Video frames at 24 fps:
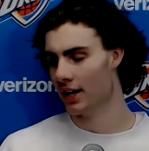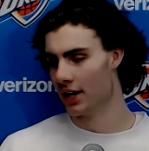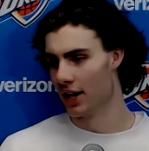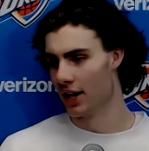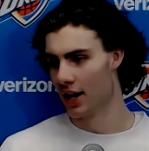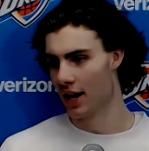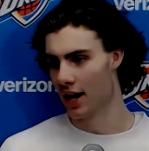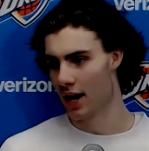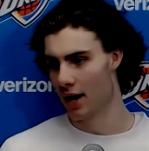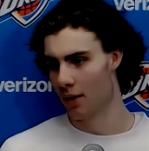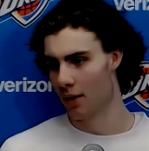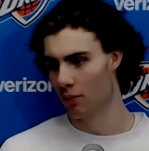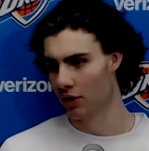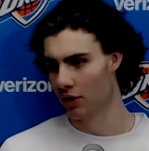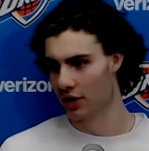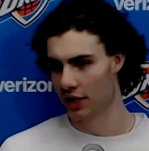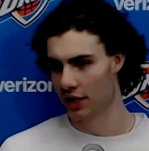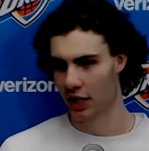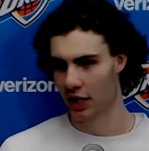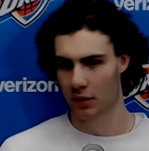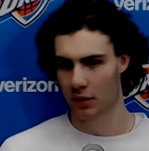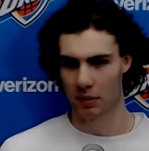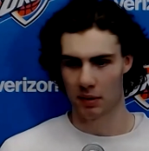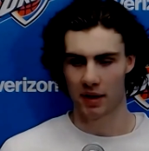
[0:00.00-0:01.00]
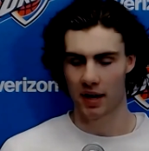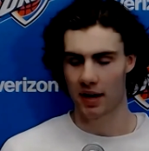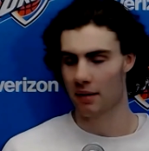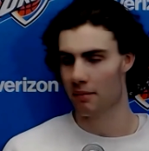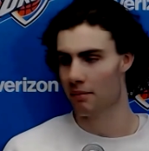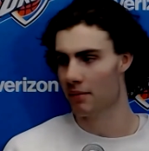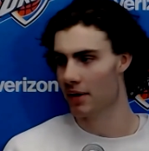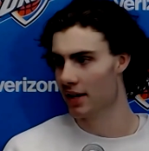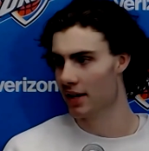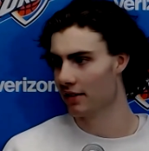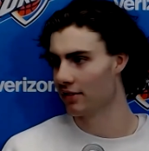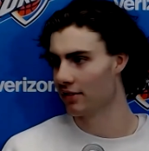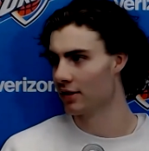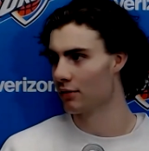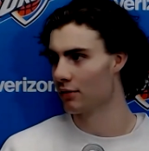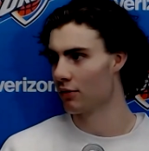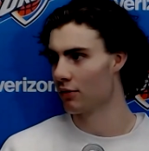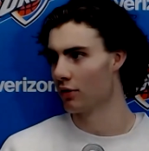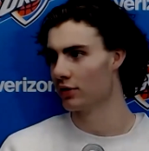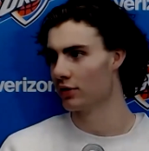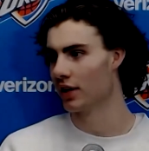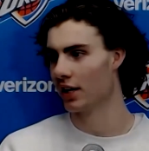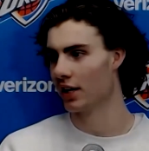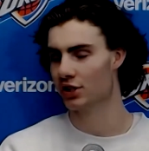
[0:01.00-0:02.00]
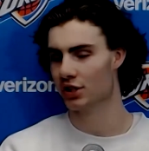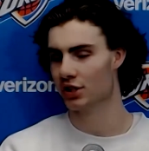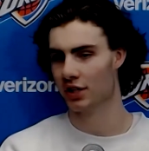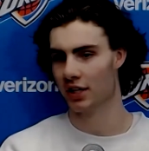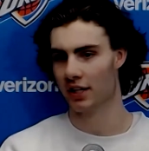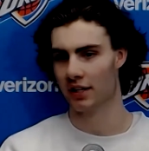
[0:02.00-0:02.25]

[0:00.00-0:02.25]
um, whether you're going to be getting minutes in the rotation.